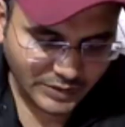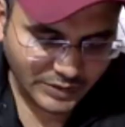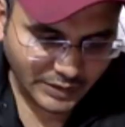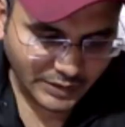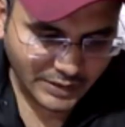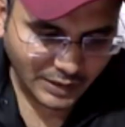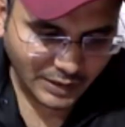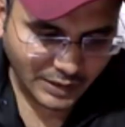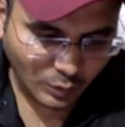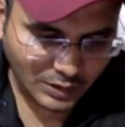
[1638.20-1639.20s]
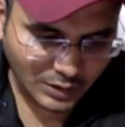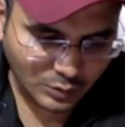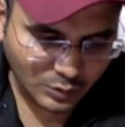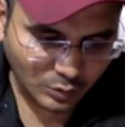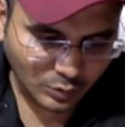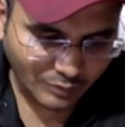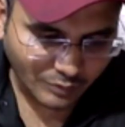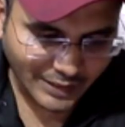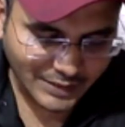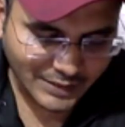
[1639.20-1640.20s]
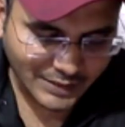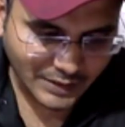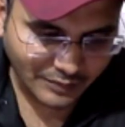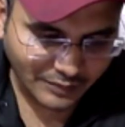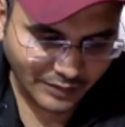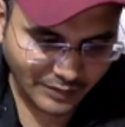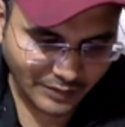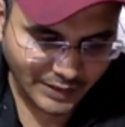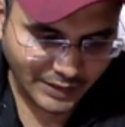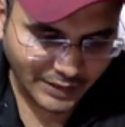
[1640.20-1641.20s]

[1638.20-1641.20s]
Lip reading: is oil solvent extension, refinery,